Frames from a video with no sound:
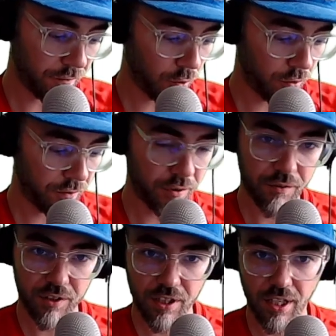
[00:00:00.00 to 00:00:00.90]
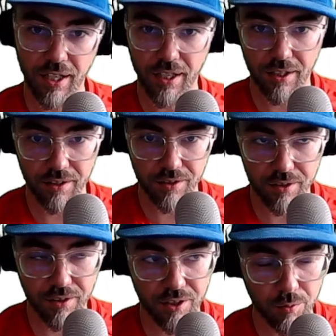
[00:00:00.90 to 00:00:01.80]
forward 50, and
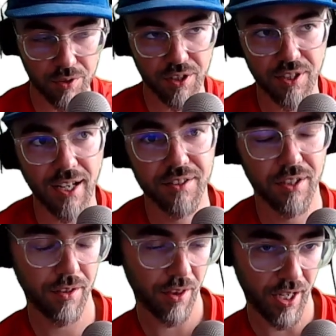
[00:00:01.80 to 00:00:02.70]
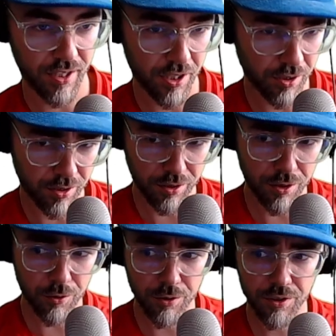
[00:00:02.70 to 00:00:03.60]
this was a tactic that he
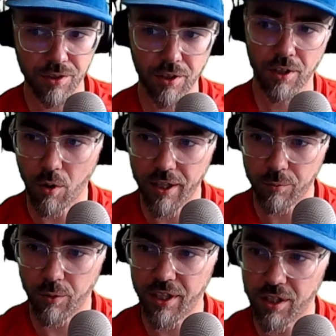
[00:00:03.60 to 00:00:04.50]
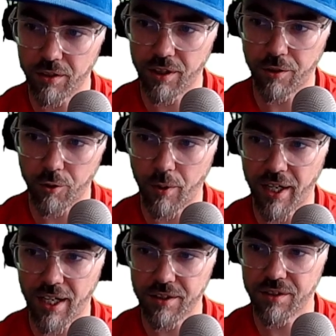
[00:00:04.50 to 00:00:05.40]
used quite regularly
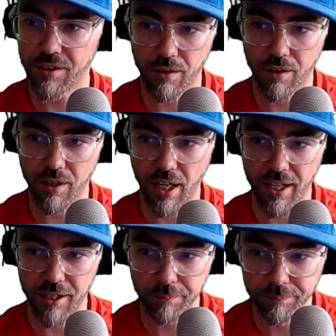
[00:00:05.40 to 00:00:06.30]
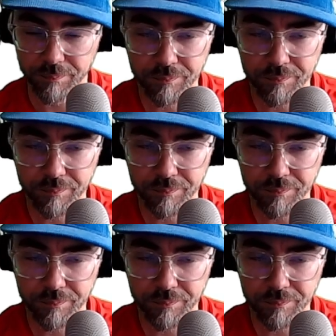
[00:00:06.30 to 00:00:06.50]
throughout the game.